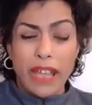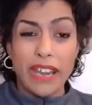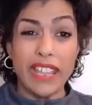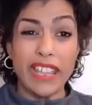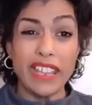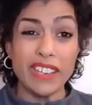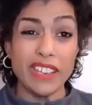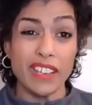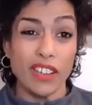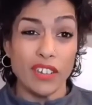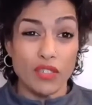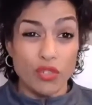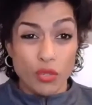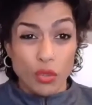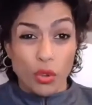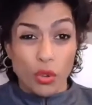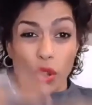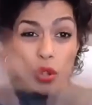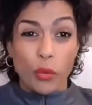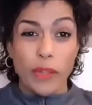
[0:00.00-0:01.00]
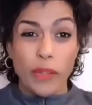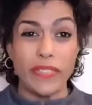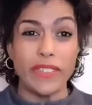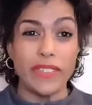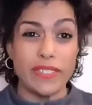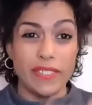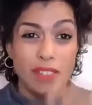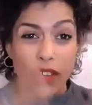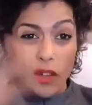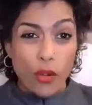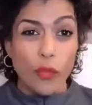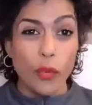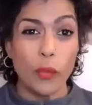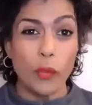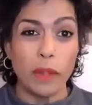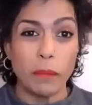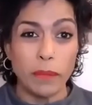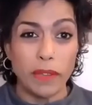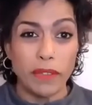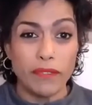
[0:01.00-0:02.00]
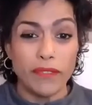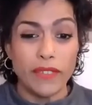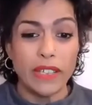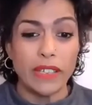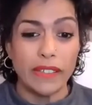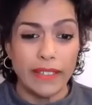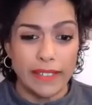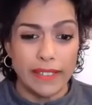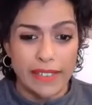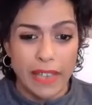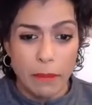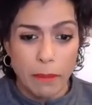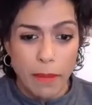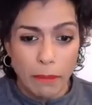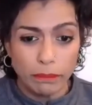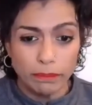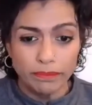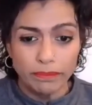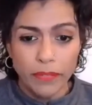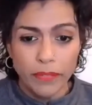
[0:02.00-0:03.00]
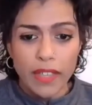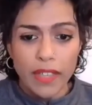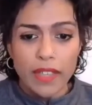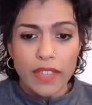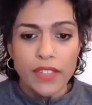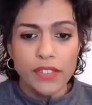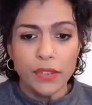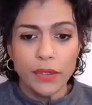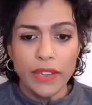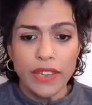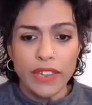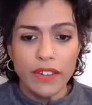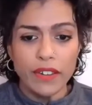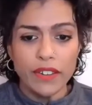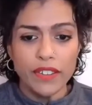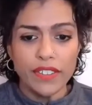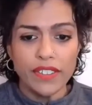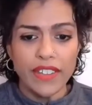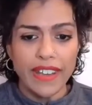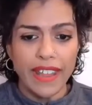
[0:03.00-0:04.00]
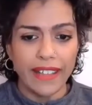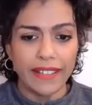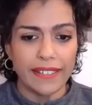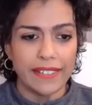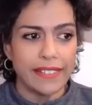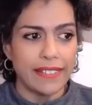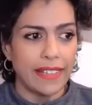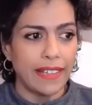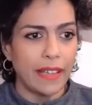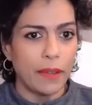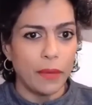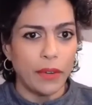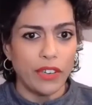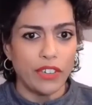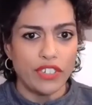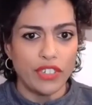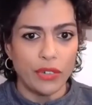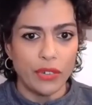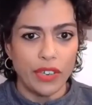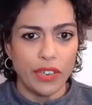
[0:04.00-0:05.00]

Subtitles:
of in control when these overwhelming feelings come up. So here's the next thing I want to show